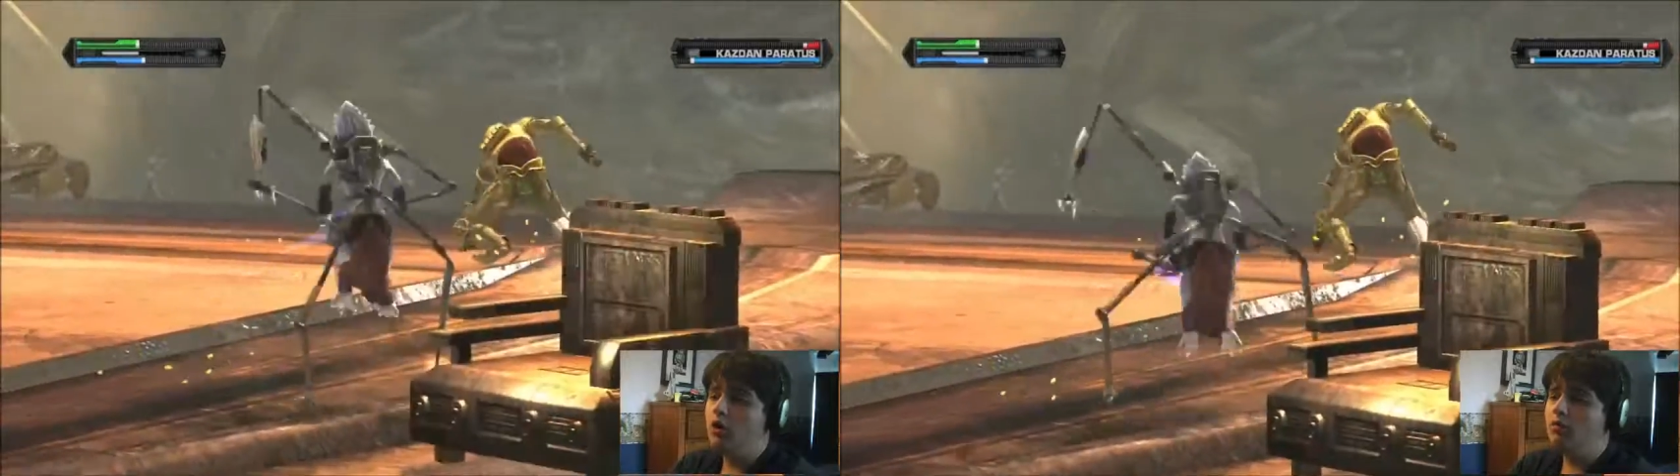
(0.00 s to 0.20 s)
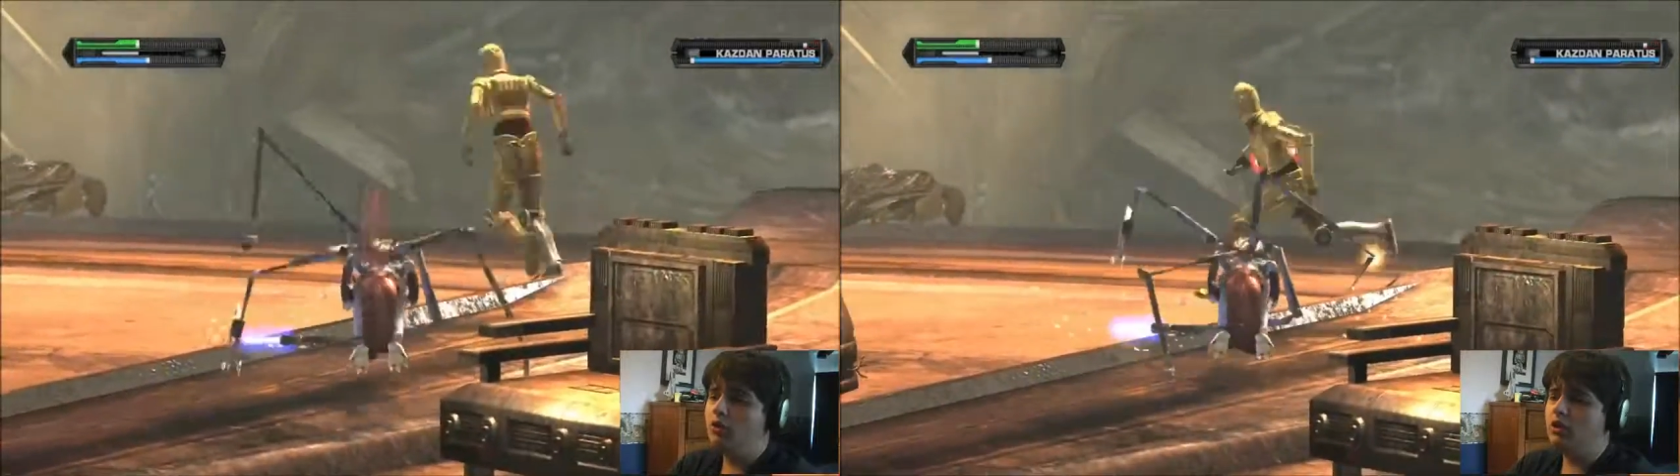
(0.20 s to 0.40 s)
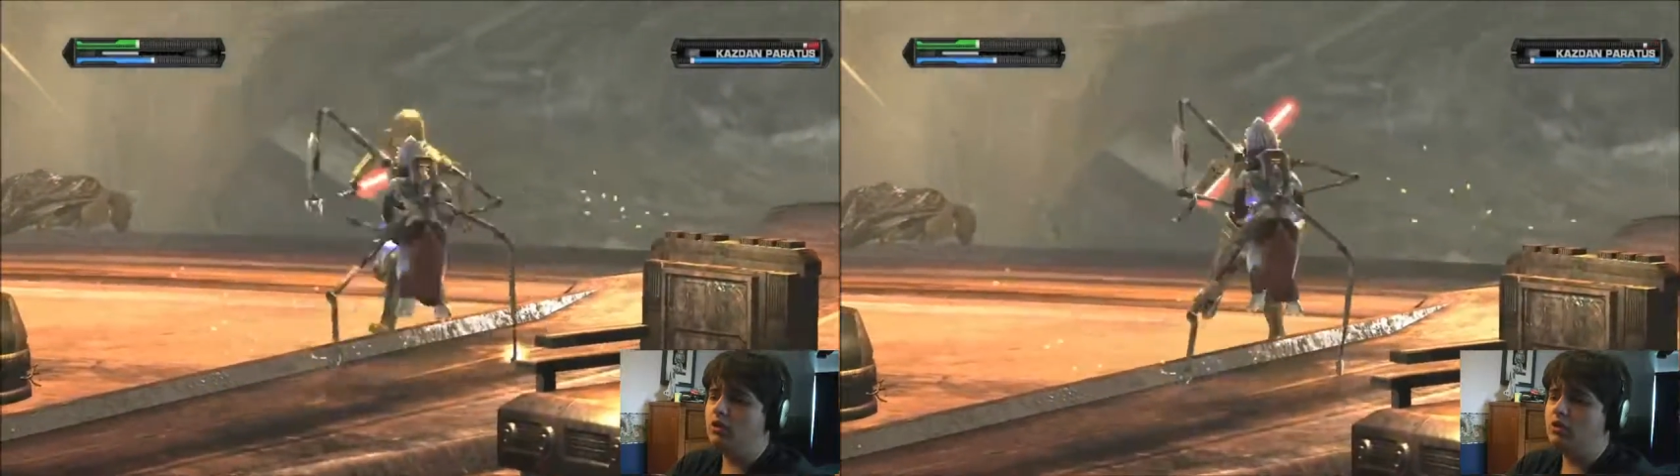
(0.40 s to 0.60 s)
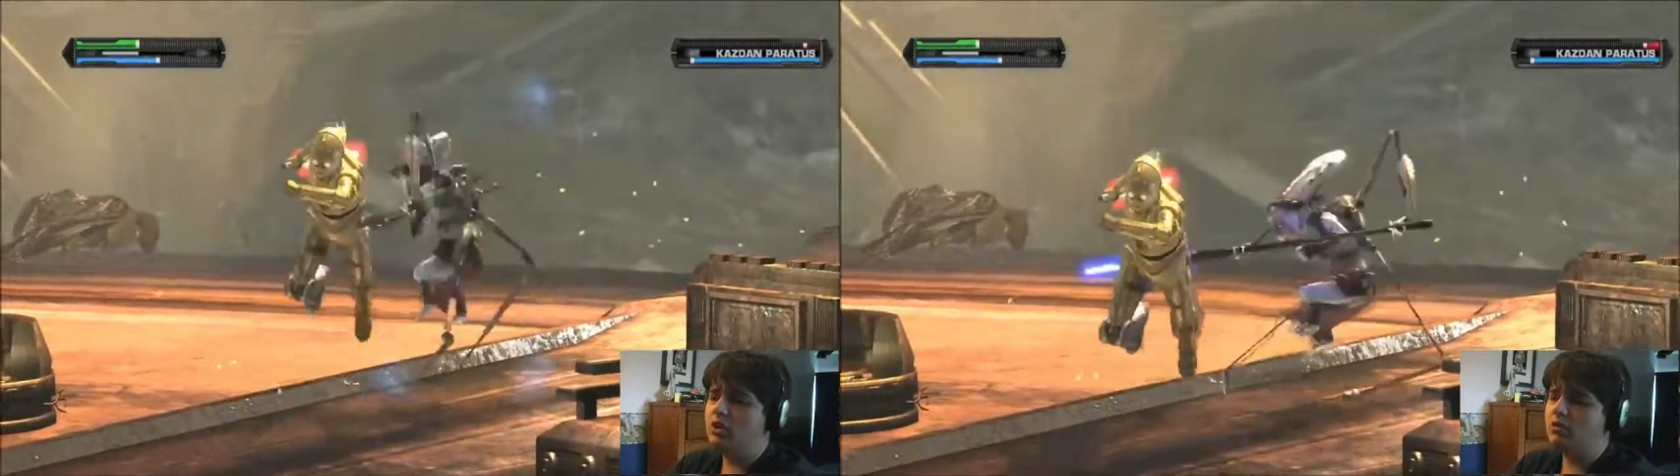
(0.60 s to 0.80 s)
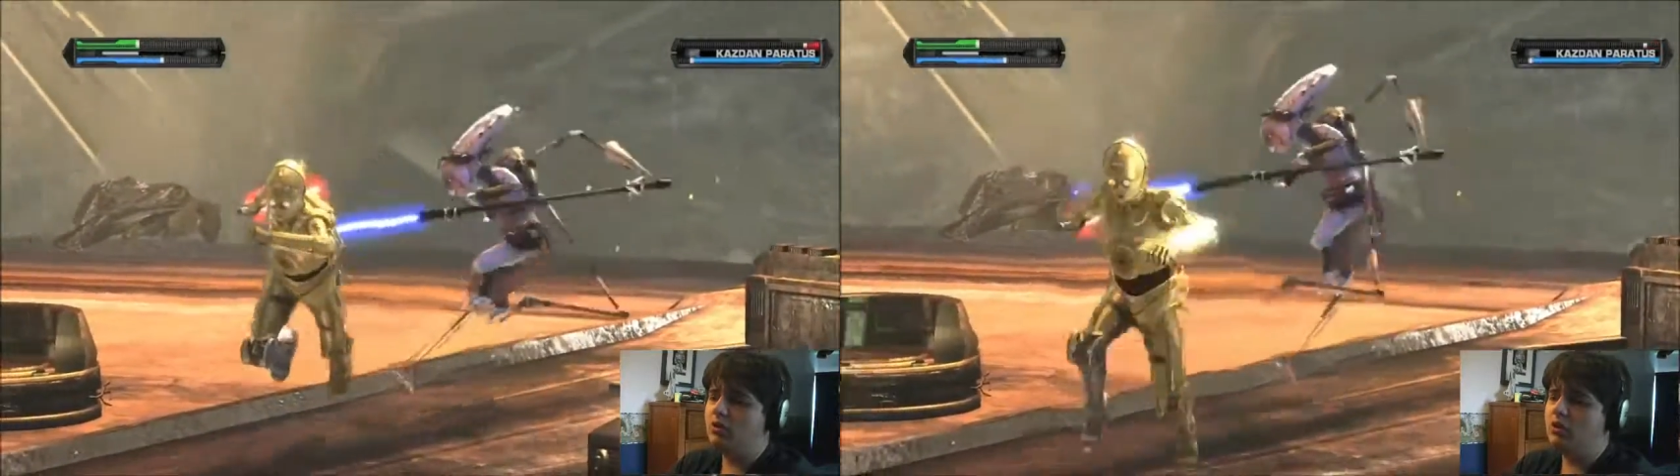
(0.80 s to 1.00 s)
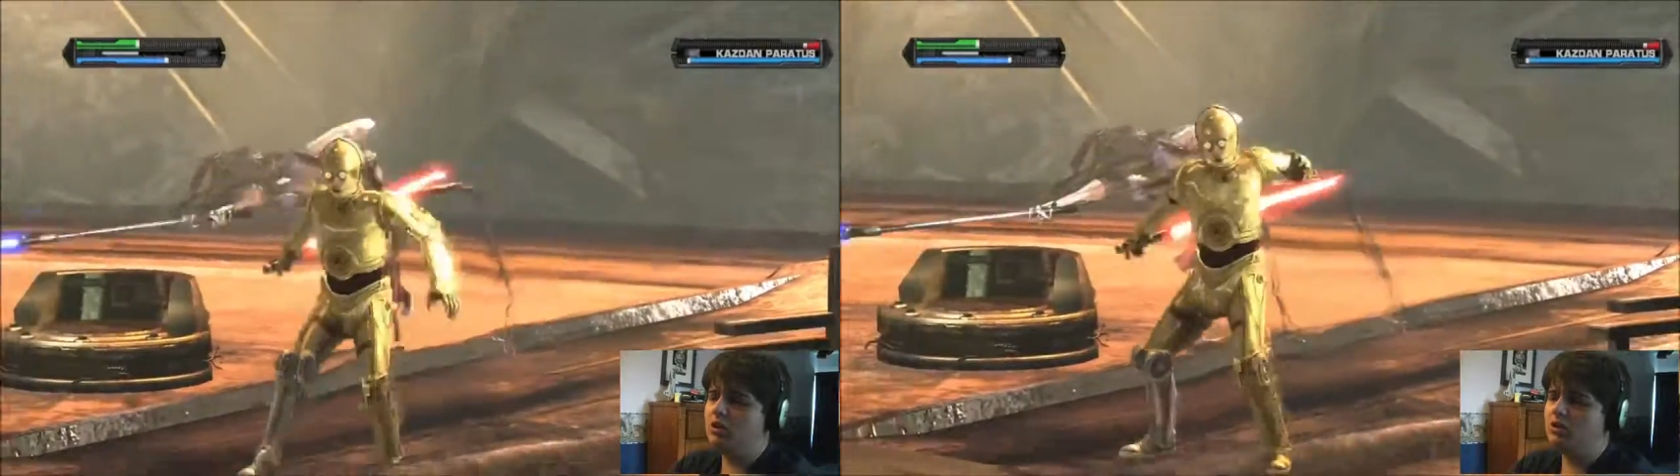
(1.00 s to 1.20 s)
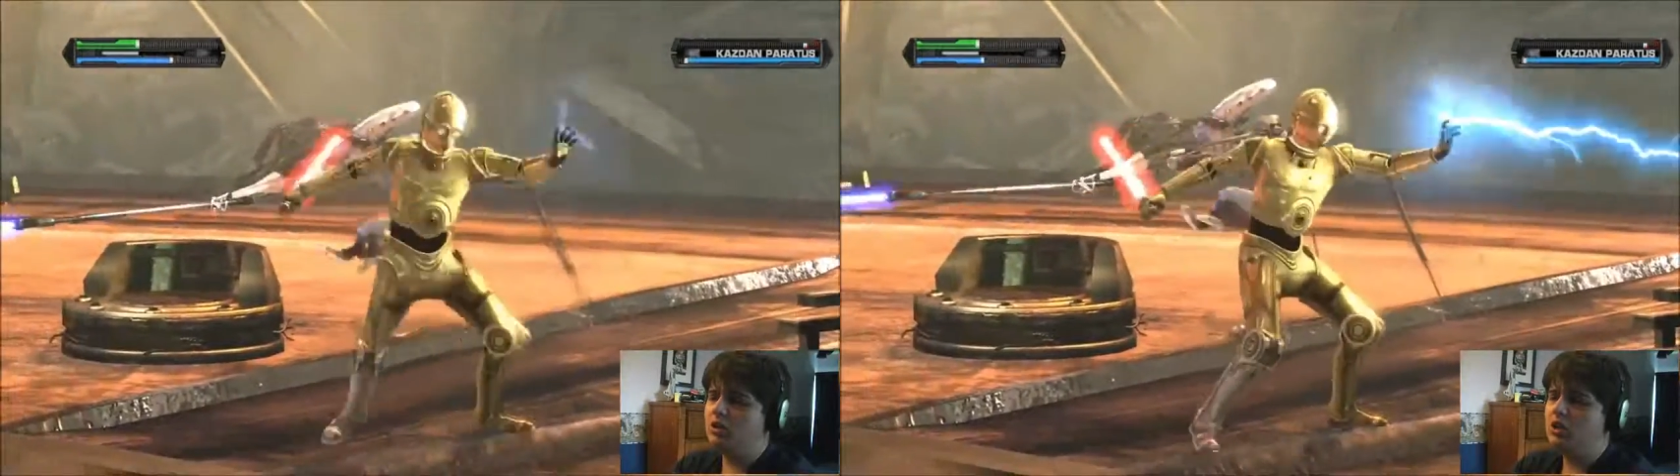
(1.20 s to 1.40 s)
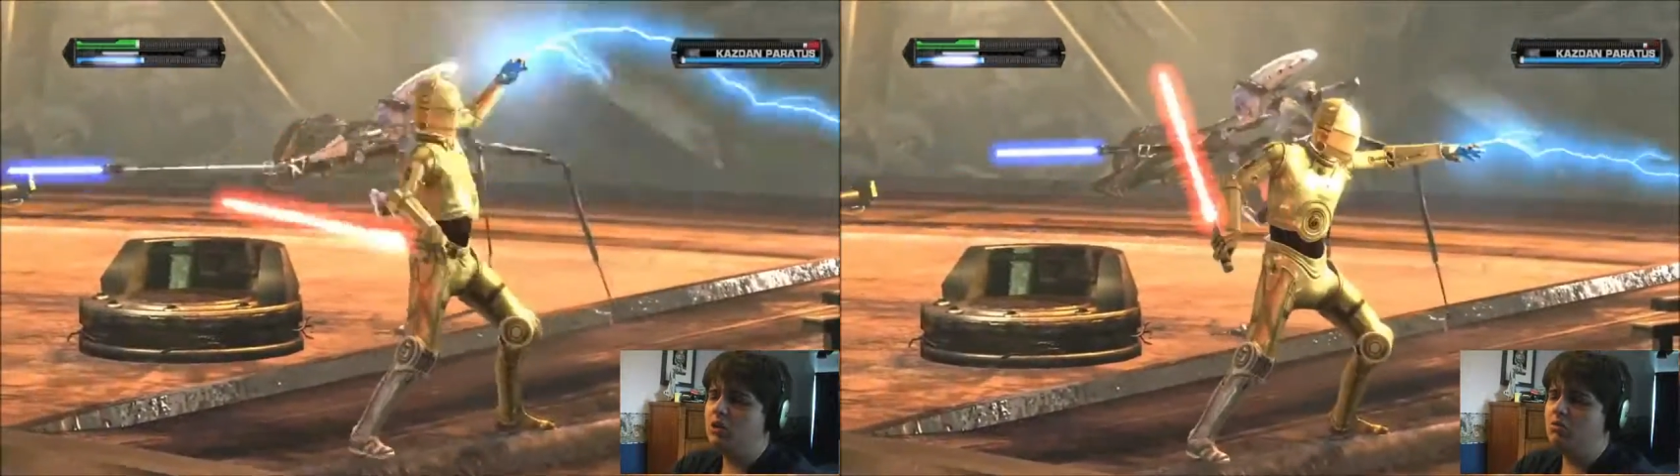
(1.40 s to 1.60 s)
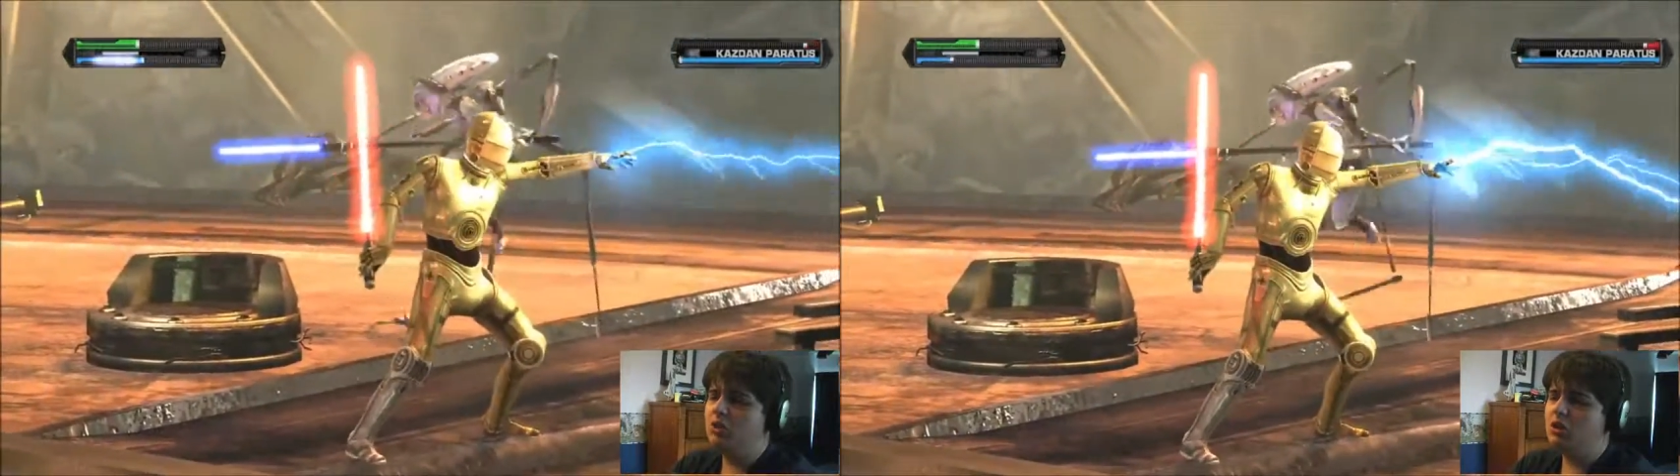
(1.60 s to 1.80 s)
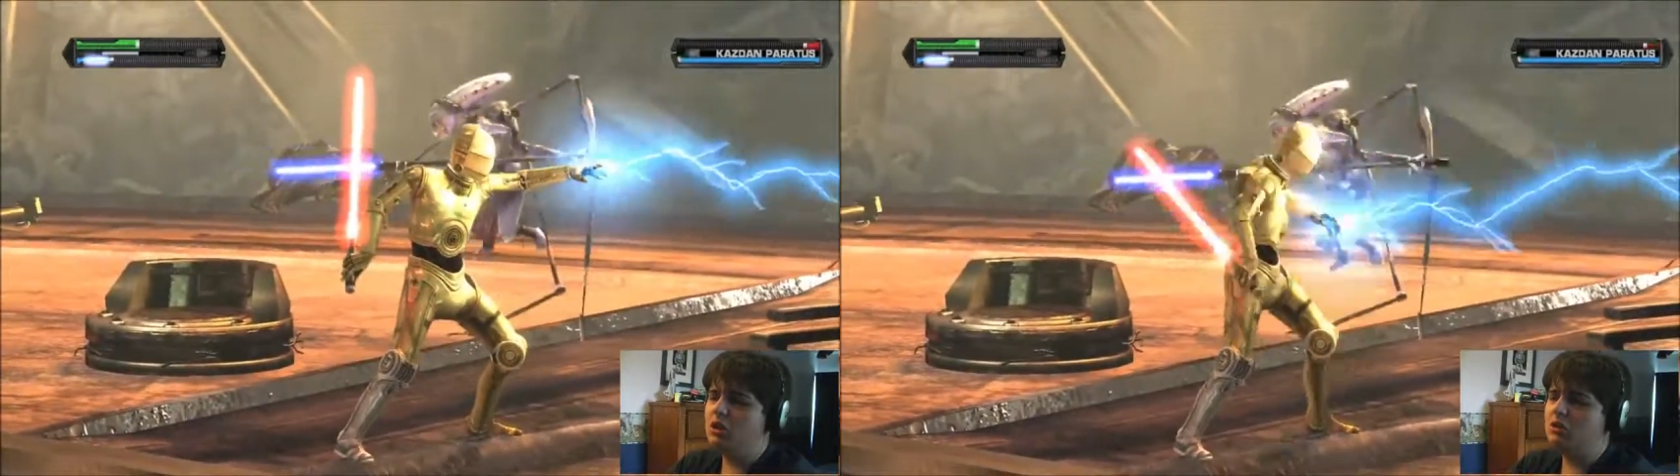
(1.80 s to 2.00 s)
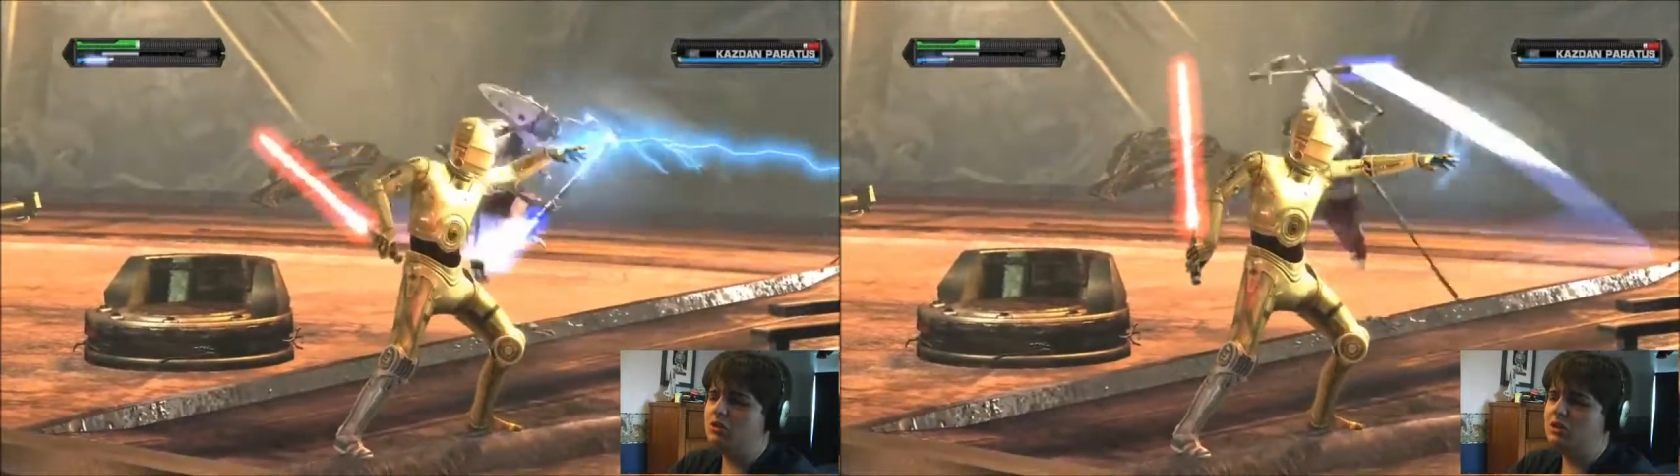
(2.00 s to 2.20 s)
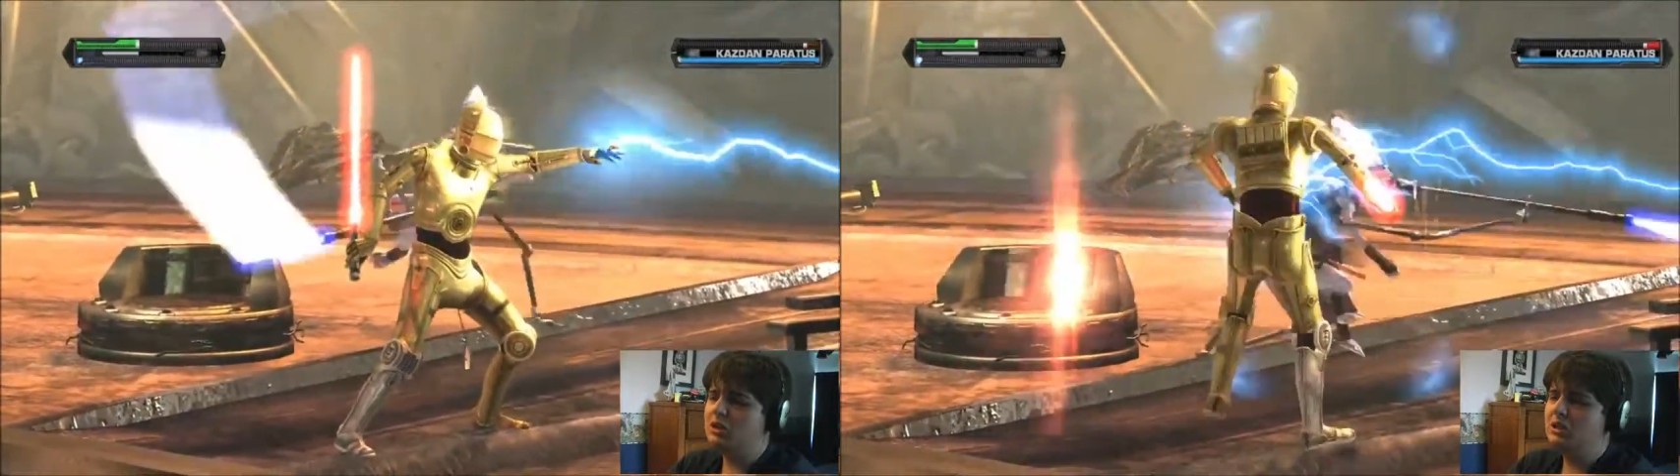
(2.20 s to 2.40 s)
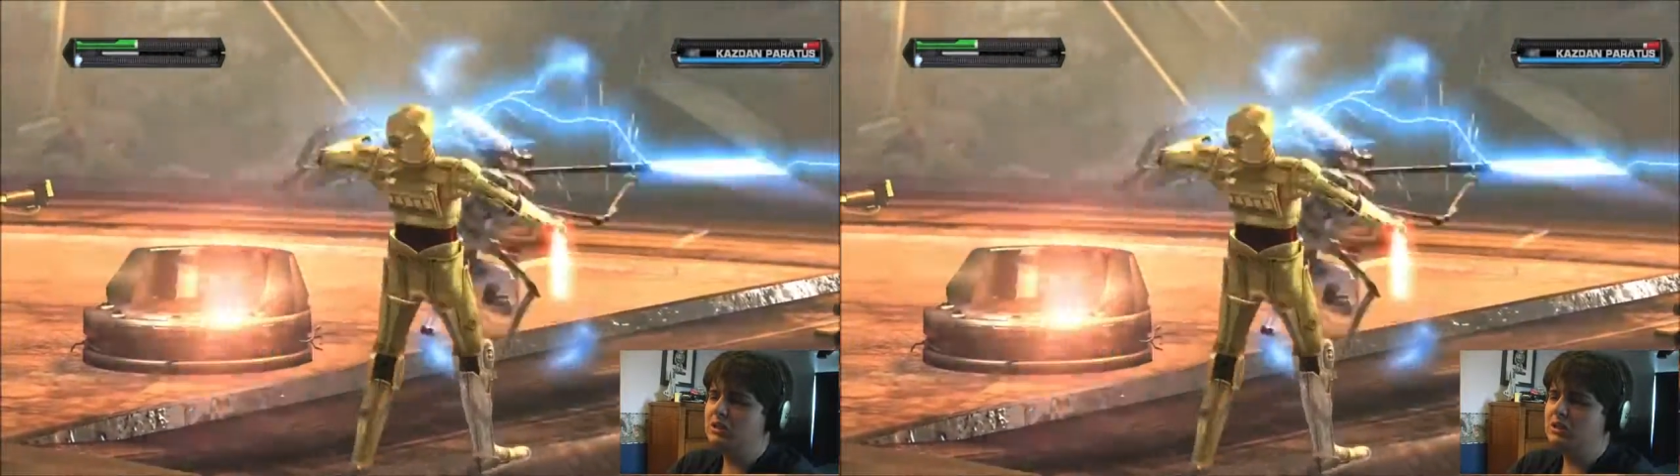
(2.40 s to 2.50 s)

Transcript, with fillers: I'm really close, I'm really close, I'm really close,